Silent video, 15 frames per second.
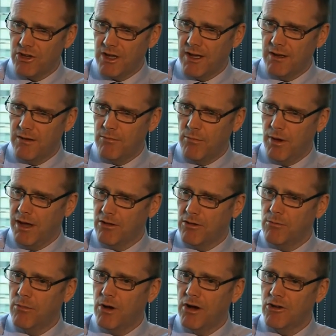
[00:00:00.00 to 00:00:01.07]
and Michael
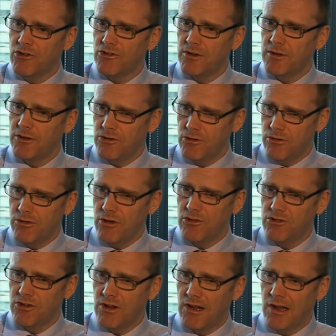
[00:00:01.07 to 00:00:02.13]
Marsden, a
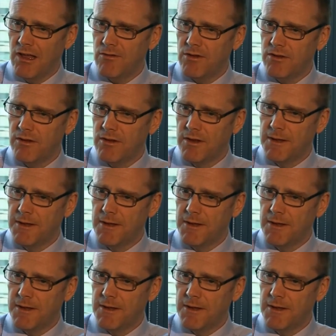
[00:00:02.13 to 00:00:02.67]
2011